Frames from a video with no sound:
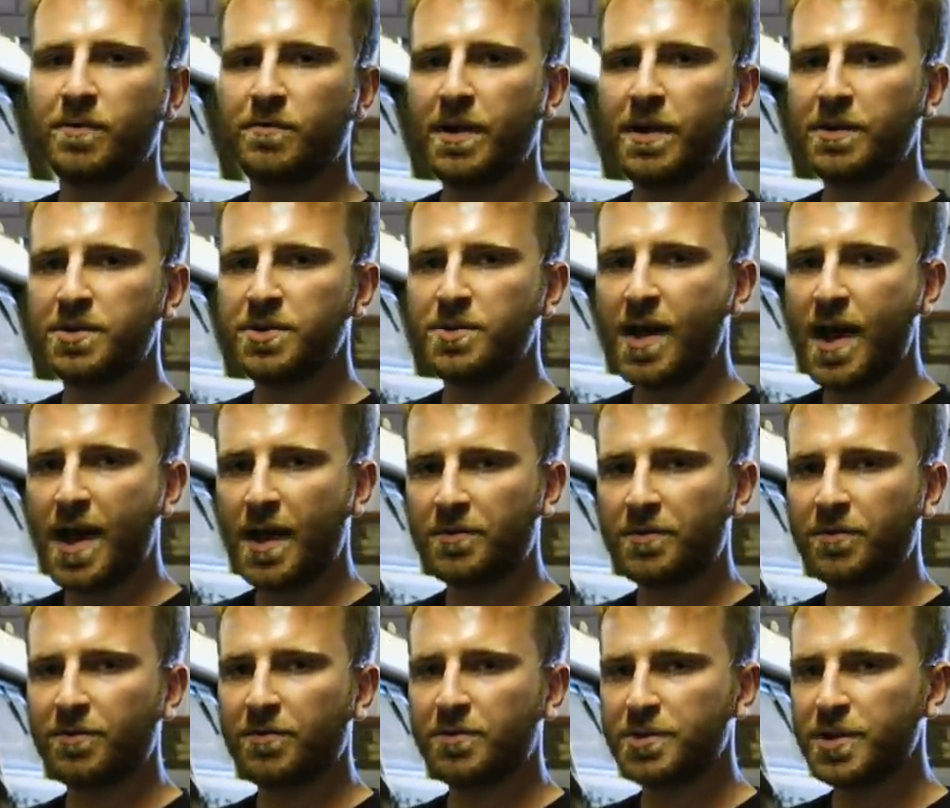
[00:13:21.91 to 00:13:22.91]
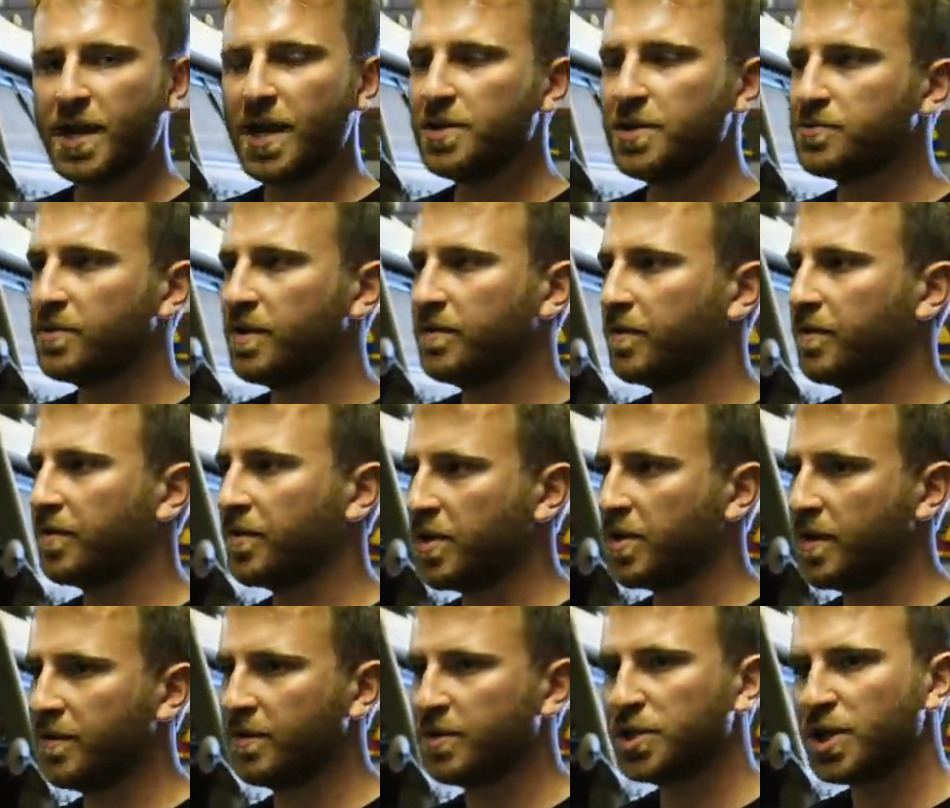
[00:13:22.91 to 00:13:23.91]
The rear two axles are chain-driven, so
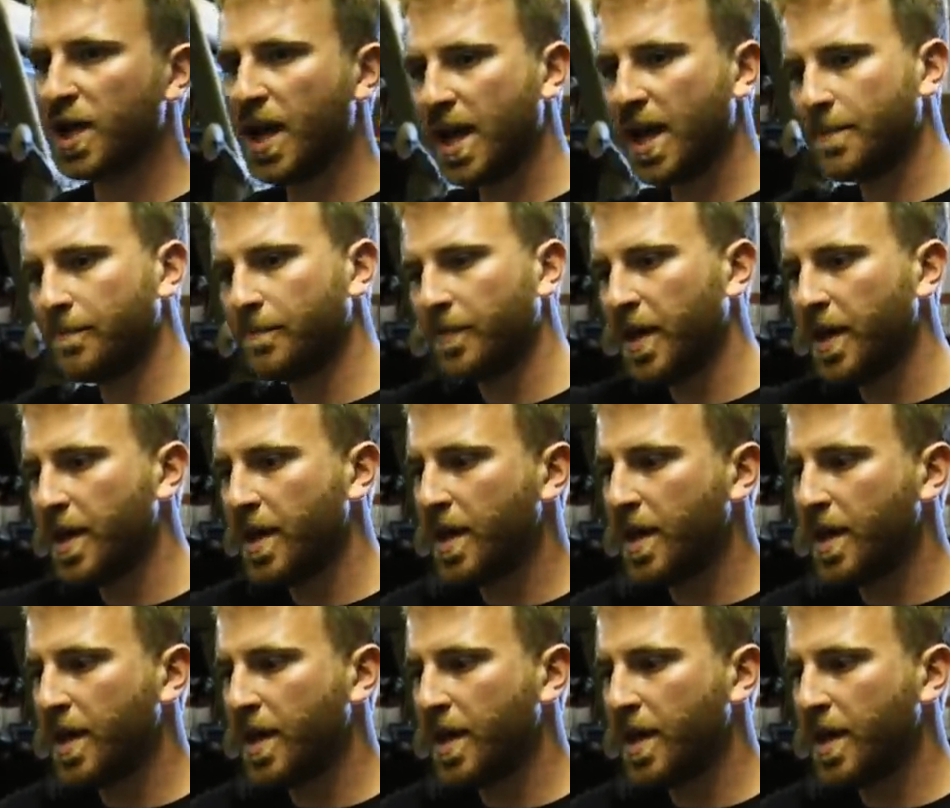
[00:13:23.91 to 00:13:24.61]
you have a chain